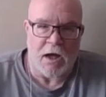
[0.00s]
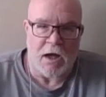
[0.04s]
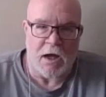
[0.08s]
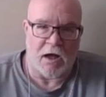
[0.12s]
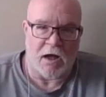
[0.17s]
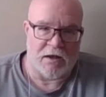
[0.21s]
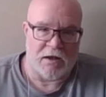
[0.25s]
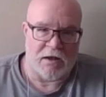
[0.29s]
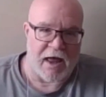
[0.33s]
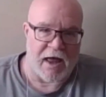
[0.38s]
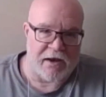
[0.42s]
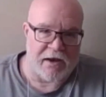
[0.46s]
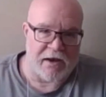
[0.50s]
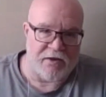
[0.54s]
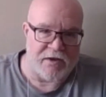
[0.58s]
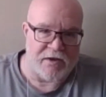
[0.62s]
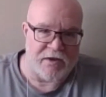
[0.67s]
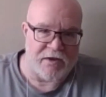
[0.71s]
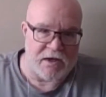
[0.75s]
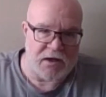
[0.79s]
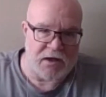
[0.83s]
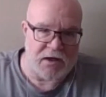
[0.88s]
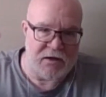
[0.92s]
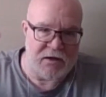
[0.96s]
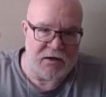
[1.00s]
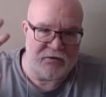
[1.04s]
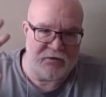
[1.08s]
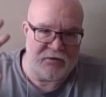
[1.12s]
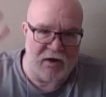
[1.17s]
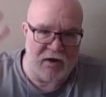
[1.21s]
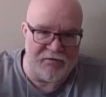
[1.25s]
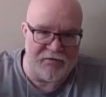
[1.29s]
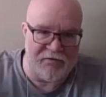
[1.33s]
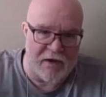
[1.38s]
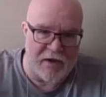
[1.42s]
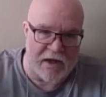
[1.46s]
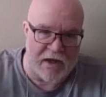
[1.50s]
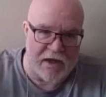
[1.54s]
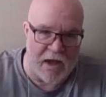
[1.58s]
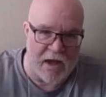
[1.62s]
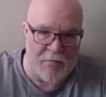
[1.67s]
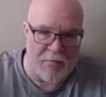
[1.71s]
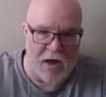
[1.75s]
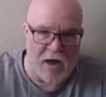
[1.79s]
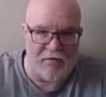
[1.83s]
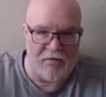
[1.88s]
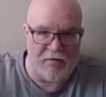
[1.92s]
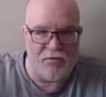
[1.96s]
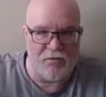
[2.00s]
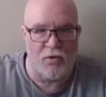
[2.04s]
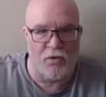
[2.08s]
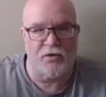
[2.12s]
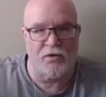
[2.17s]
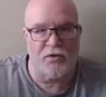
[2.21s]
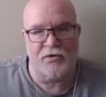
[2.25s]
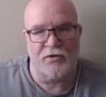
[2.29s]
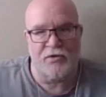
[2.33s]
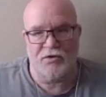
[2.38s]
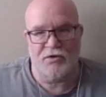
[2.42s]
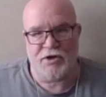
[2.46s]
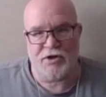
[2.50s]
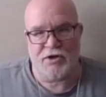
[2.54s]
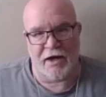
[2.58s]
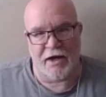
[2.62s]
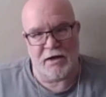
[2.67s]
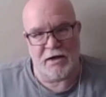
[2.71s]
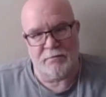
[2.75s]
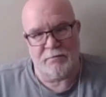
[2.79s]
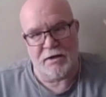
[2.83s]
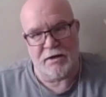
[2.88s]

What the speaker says: a lot of the stuff that came out of northern China,